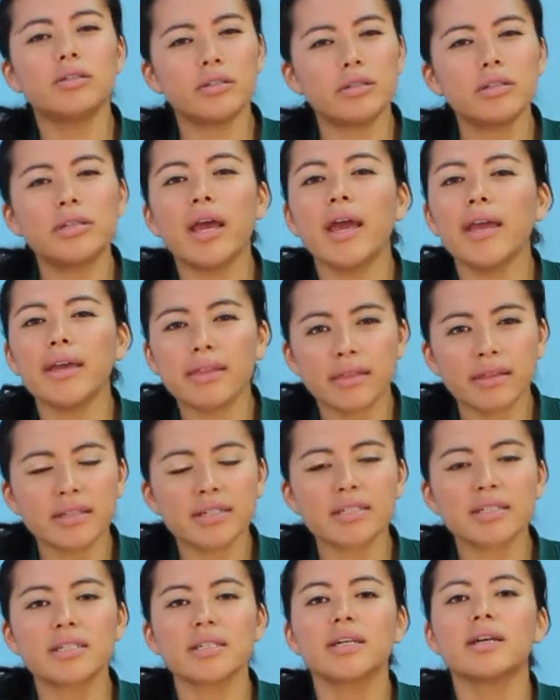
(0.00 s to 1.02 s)
take
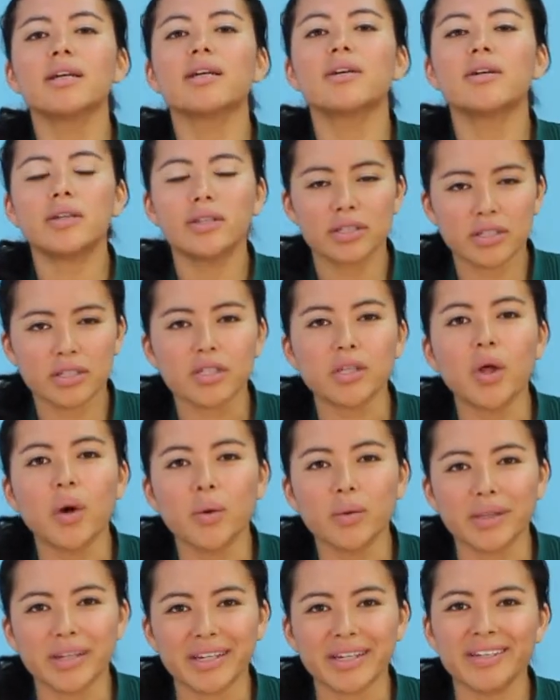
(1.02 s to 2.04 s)
this
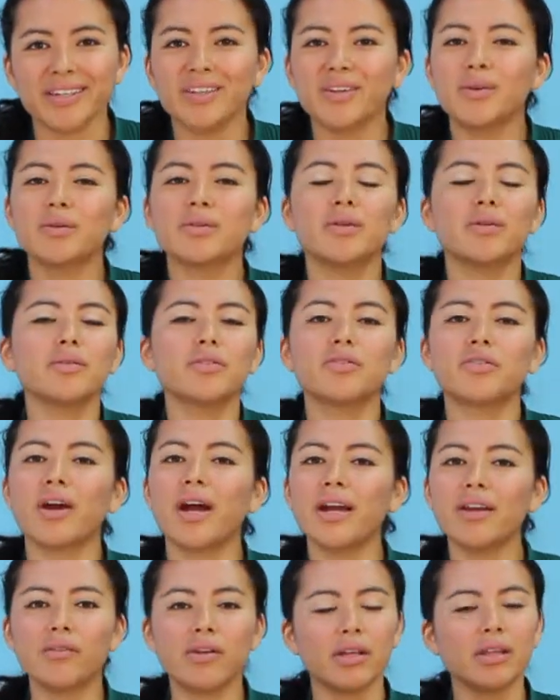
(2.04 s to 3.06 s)
slowly. Don't
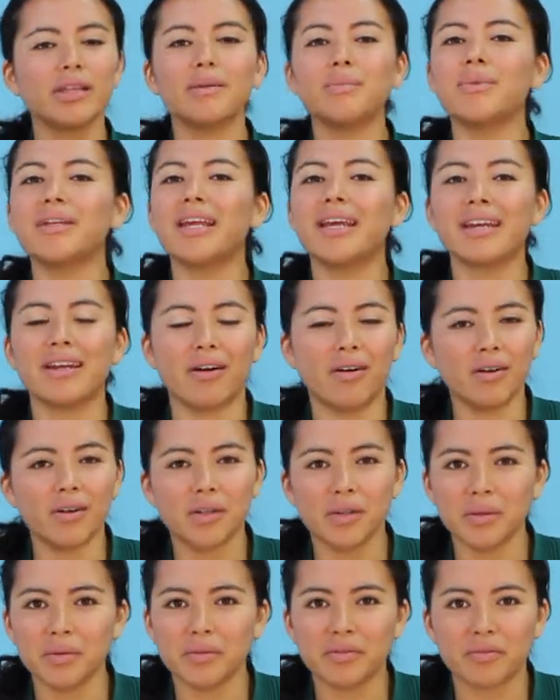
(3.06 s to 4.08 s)
try and eliminate all
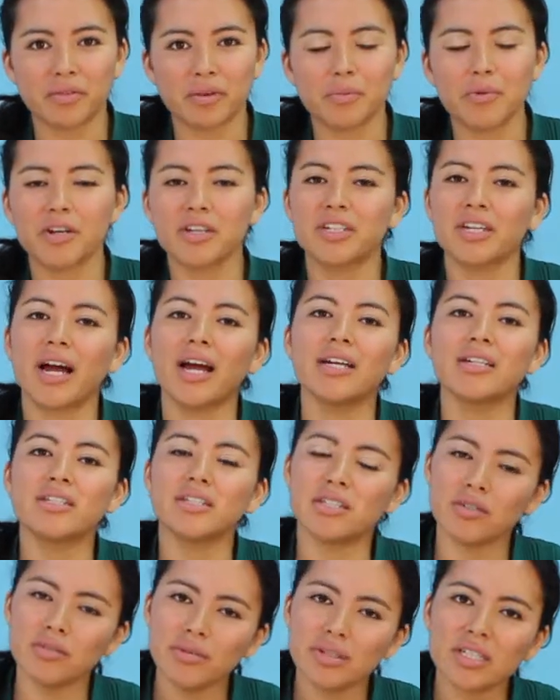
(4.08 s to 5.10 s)
gluten from your diet.
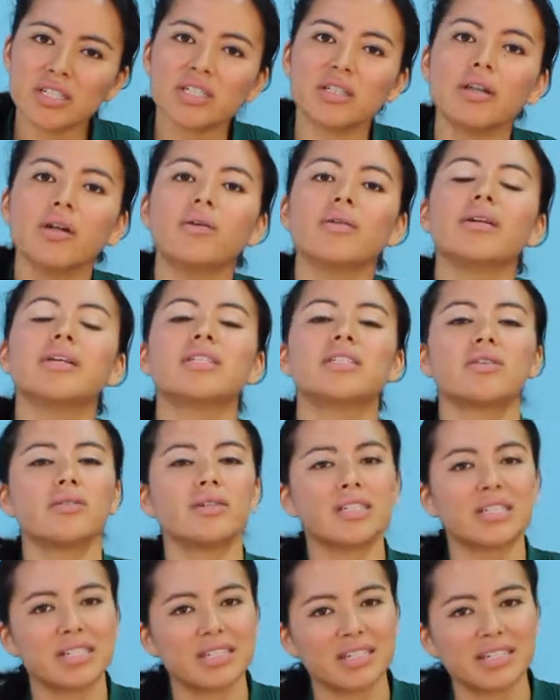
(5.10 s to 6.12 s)
Just do it slowly so
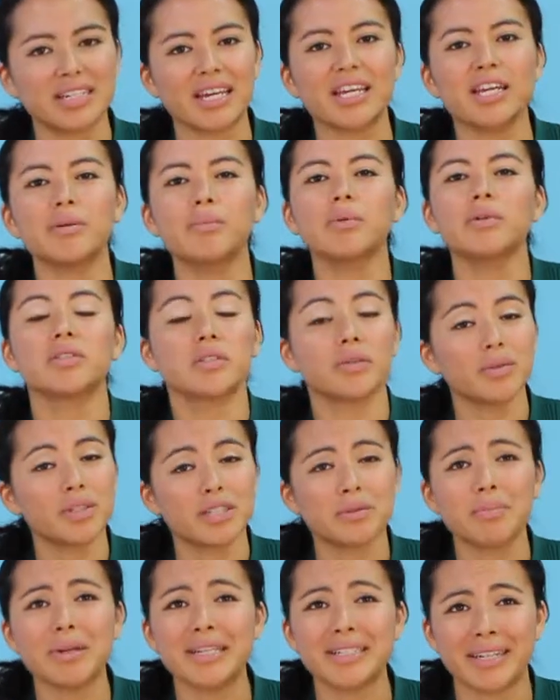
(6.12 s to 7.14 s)
it's sustainable, so
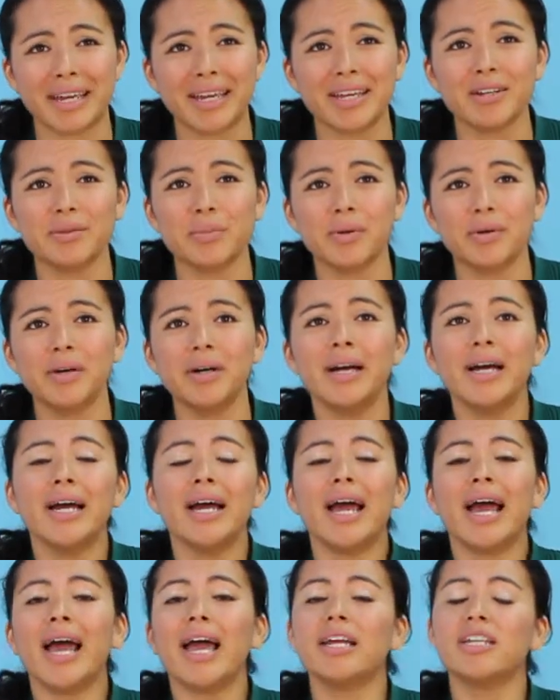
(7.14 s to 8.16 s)
it's maintainable.
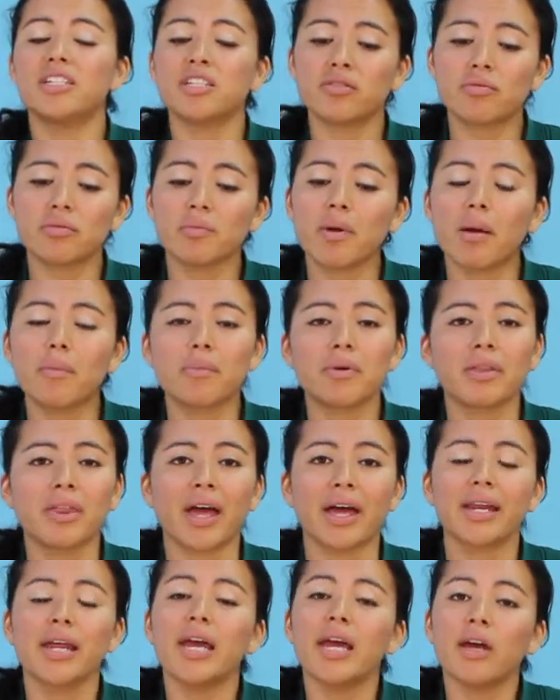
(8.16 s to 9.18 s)
And just remember
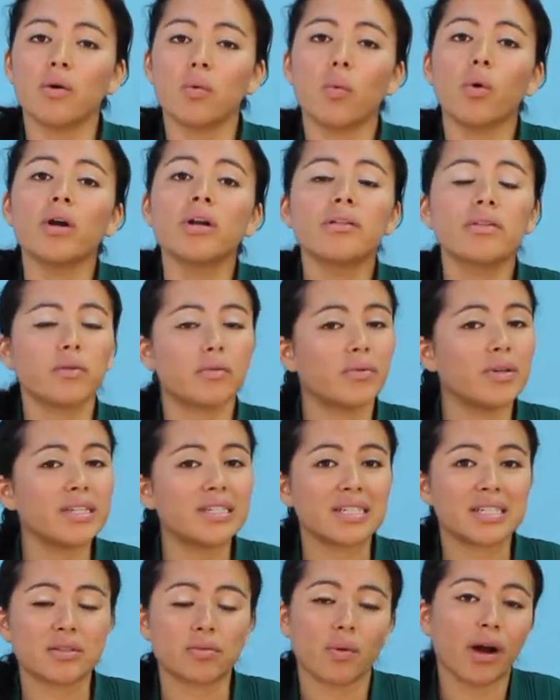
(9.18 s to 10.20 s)
that one of the
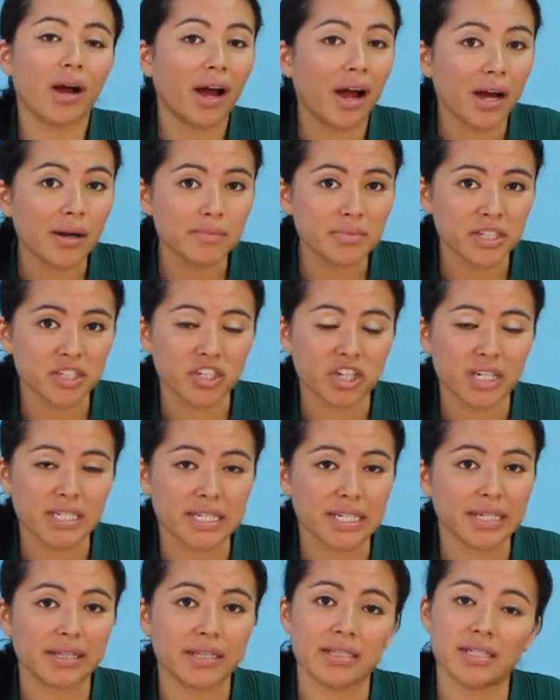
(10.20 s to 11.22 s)
reasons why I'm
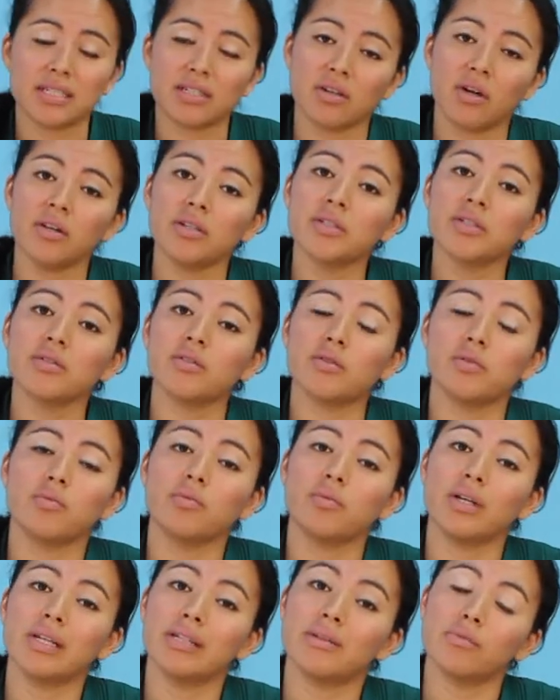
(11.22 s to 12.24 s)
suggesting this is also
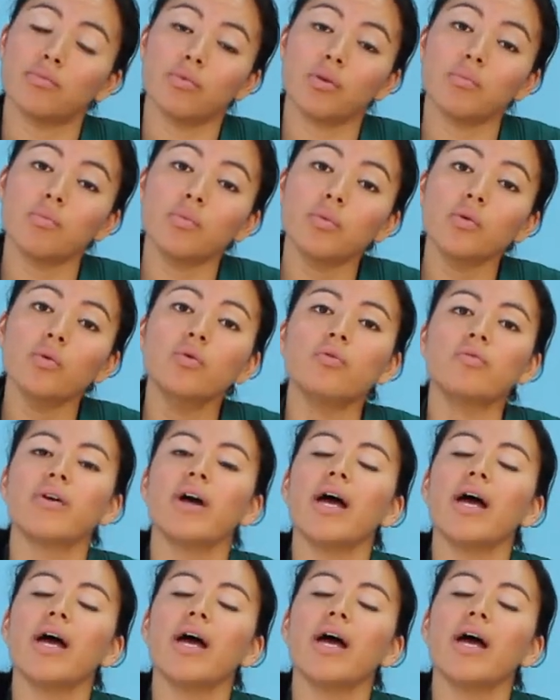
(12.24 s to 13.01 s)
to remove